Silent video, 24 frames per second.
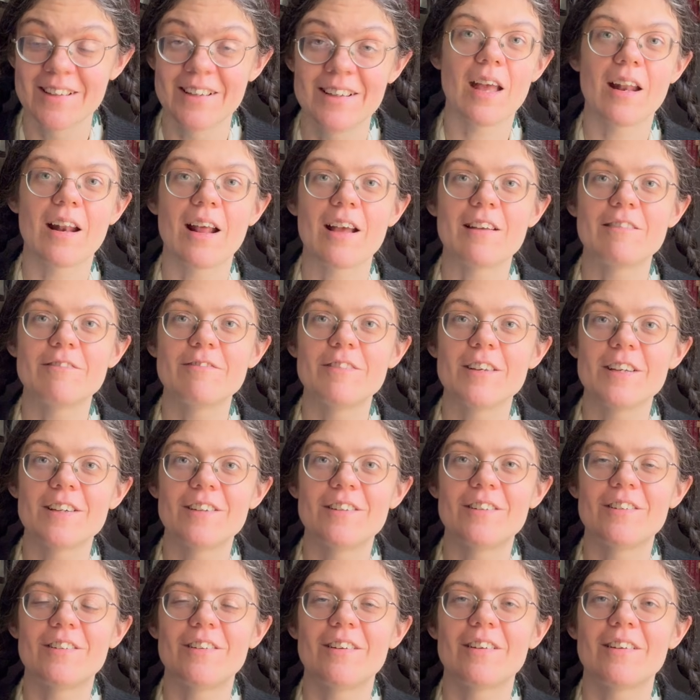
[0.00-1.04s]
And I
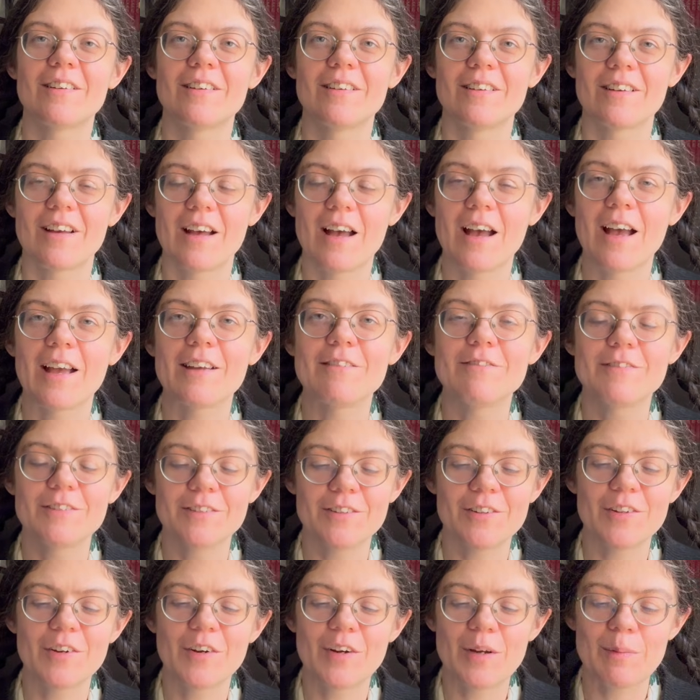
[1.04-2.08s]
feel
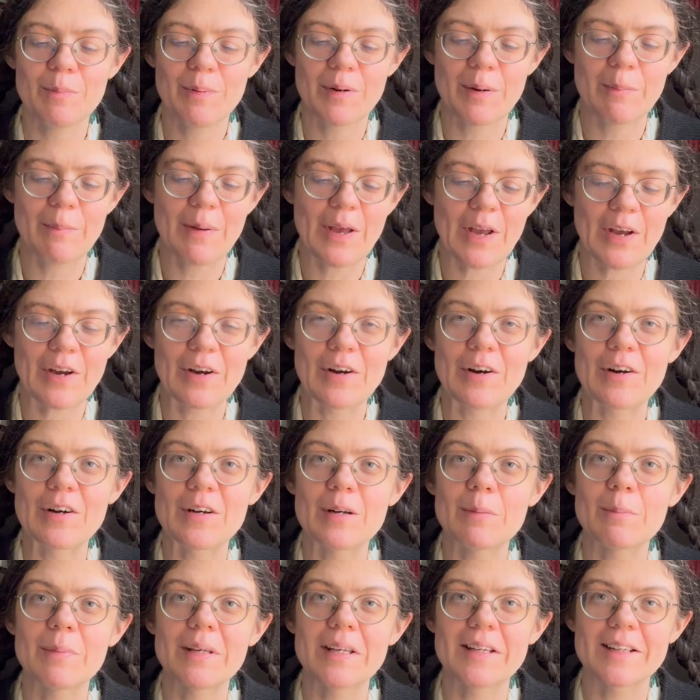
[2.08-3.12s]
very
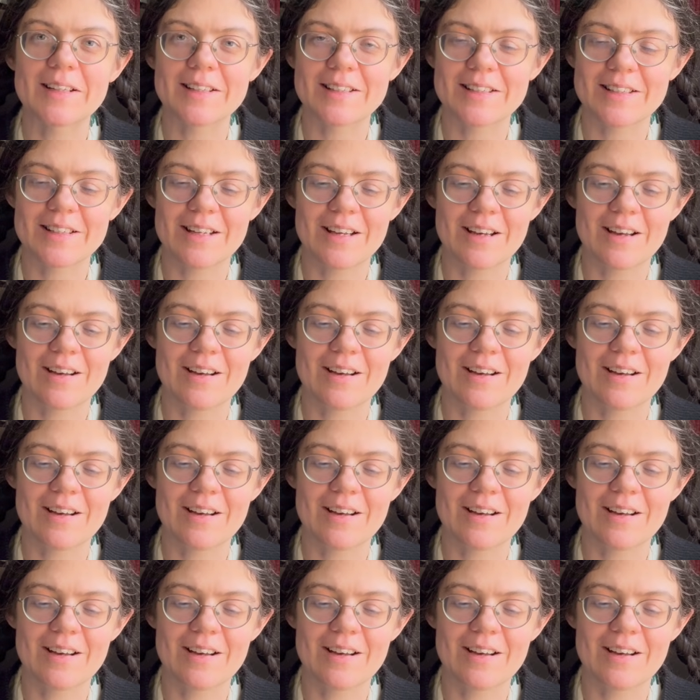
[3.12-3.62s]
prepared because